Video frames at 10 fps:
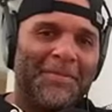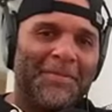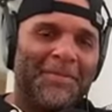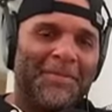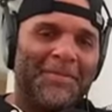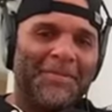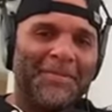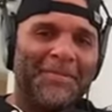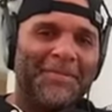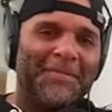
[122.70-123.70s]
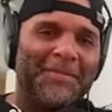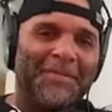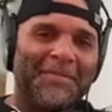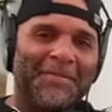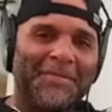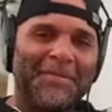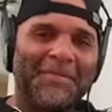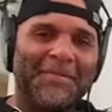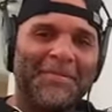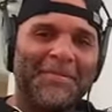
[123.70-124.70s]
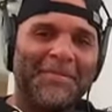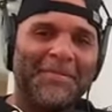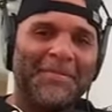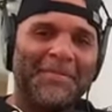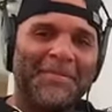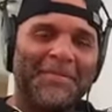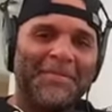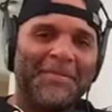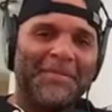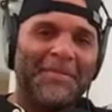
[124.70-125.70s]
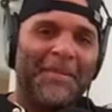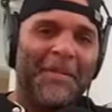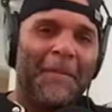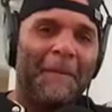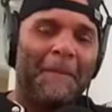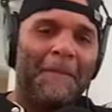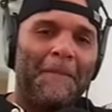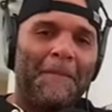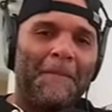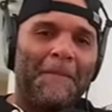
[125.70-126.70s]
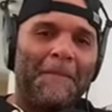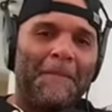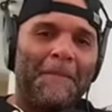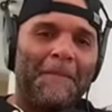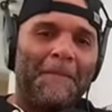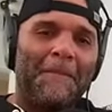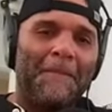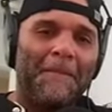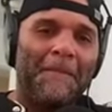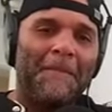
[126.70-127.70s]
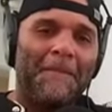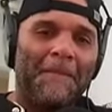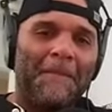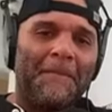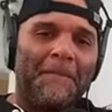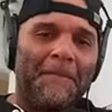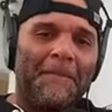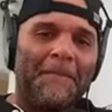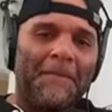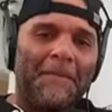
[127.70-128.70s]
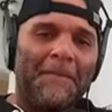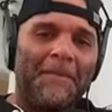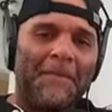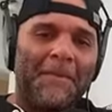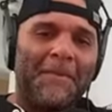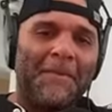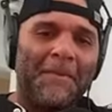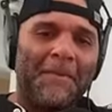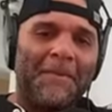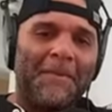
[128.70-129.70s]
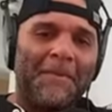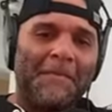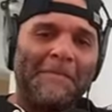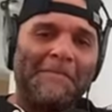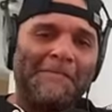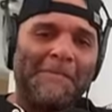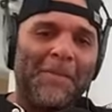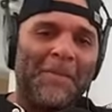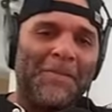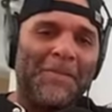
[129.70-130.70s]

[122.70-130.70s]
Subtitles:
The person shown says nothing.